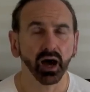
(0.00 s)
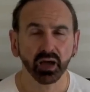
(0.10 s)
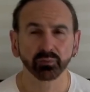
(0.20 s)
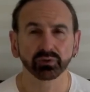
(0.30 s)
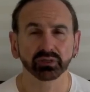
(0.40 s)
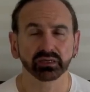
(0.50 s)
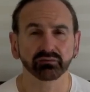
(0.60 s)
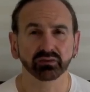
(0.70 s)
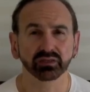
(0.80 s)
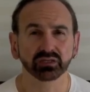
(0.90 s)
I
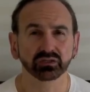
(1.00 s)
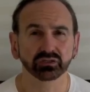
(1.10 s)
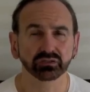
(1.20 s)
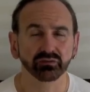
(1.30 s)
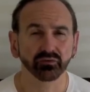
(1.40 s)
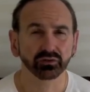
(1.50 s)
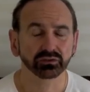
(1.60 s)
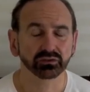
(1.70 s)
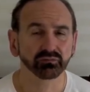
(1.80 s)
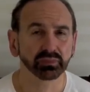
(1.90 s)
believe that this is the
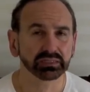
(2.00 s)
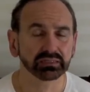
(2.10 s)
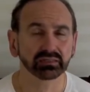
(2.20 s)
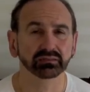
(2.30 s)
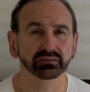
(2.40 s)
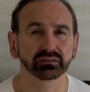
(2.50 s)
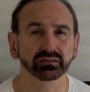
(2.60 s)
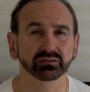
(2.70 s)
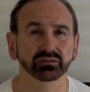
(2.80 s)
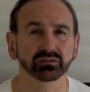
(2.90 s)
first of many
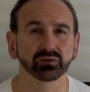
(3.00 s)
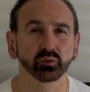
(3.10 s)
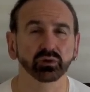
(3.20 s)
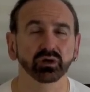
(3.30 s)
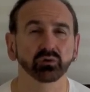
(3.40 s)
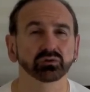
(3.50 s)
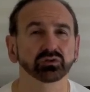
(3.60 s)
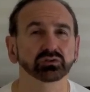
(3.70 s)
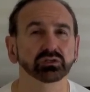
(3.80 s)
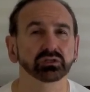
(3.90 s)
incidences that we're going to
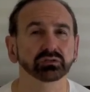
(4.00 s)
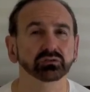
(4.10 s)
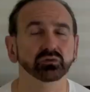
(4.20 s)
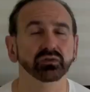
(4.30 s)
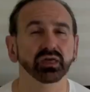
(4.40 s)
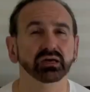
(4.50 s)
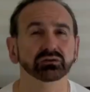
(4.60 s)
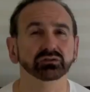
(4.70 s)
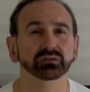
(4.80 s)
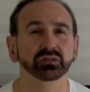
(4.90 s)
see in
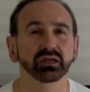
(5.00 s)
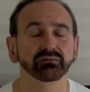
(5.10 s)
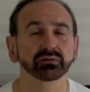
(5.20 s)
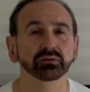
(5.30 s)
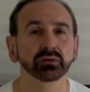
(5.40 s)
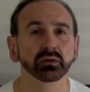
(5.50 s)
2011